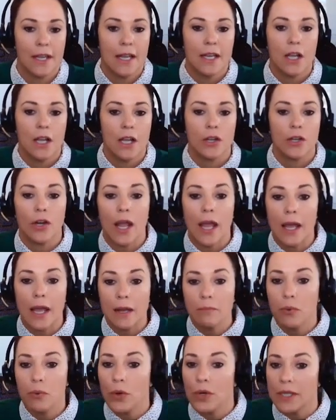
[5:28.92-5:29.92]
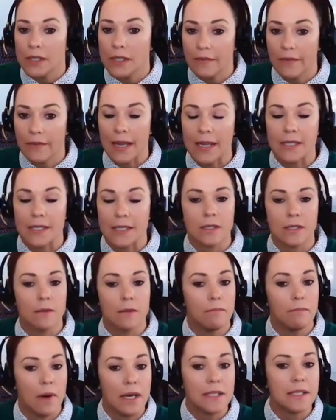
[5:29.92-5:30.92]
Now, your endpoint device
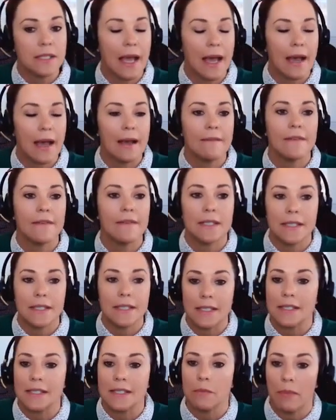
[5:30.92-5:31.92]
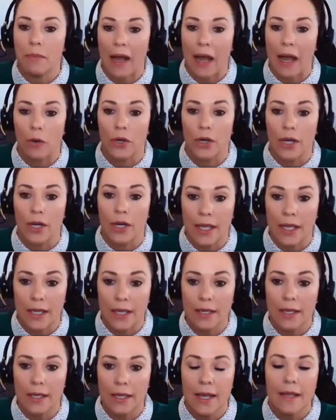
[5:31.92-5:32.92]
must have a DC power
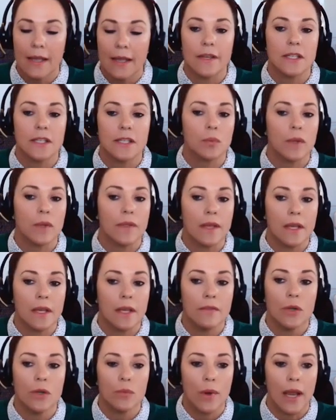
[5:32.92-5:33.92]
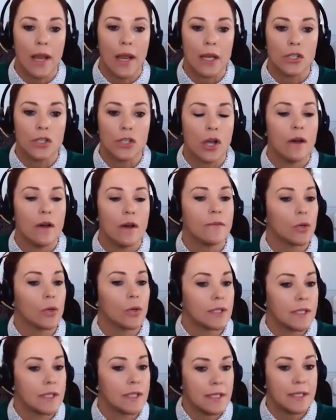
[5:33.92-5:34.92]
in that is within the range of
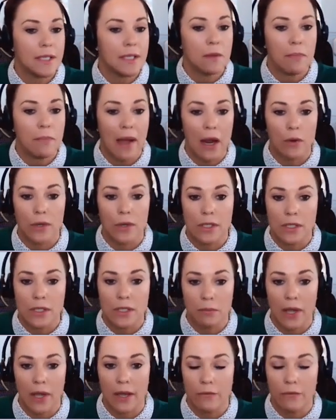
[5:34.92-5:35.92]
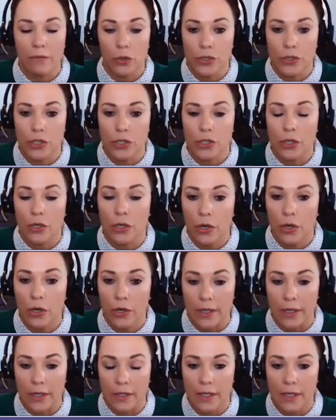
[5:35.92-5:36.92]
your DC powered supplied voltage and
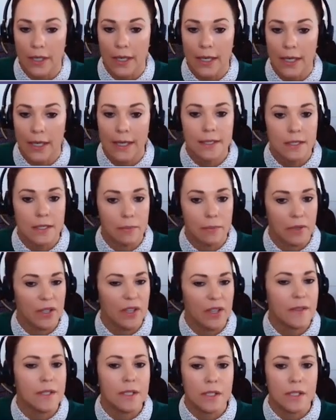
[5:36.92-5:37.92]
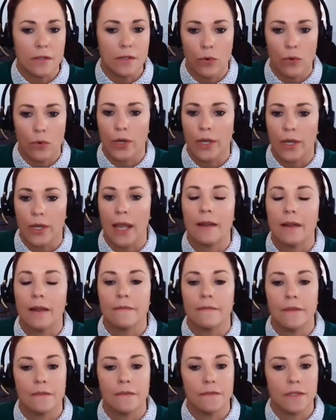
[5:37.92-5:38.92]
current. Typically, this is 48
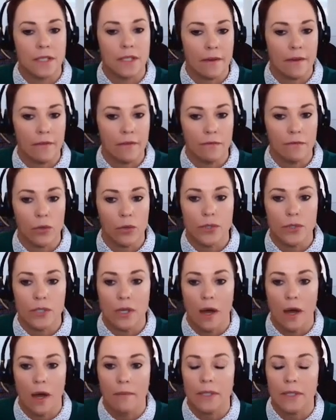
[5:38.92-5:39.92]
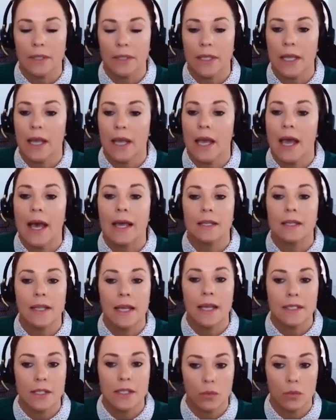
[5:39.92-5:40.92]
and 57 volts nominally and
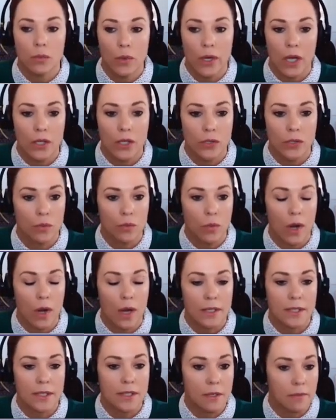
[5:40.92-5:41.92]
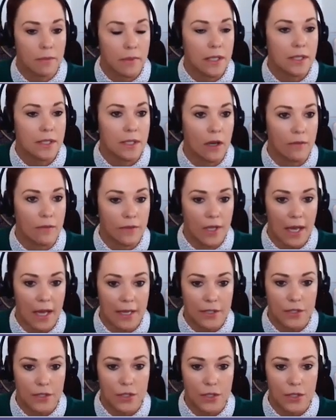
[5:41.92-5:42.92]
less than 100 watts to meet
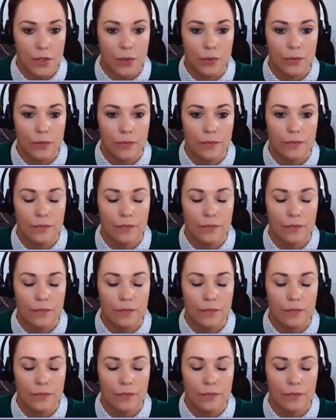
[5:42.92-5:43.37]
self-class 2.